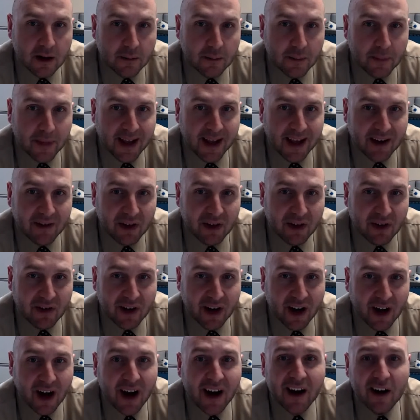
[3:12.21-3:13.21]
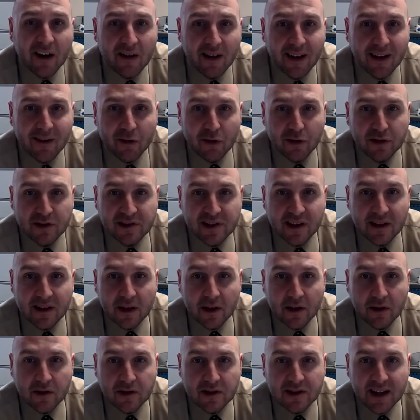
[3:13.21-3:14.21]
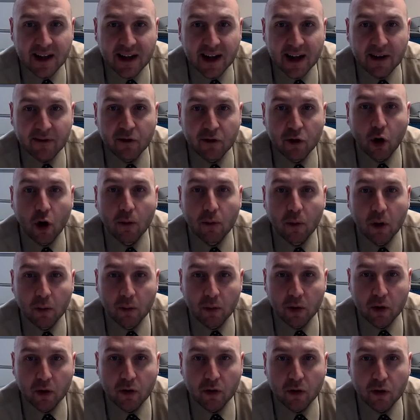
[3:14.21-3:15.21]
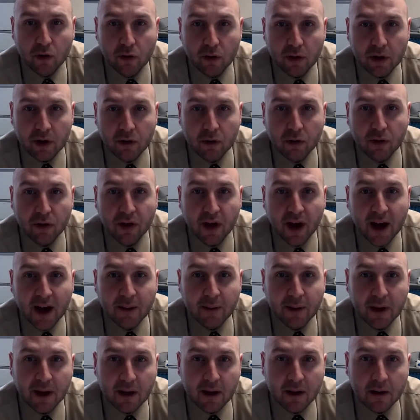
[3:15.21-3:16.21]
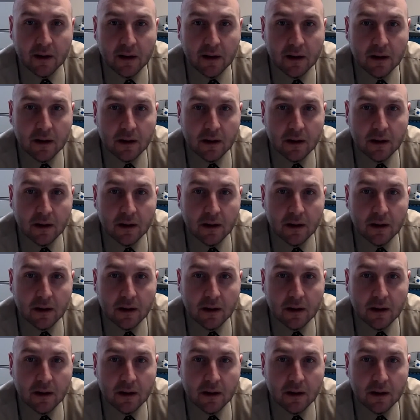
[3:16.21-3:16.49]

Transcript: may have even higher levels than those that have normal mood or euthymia.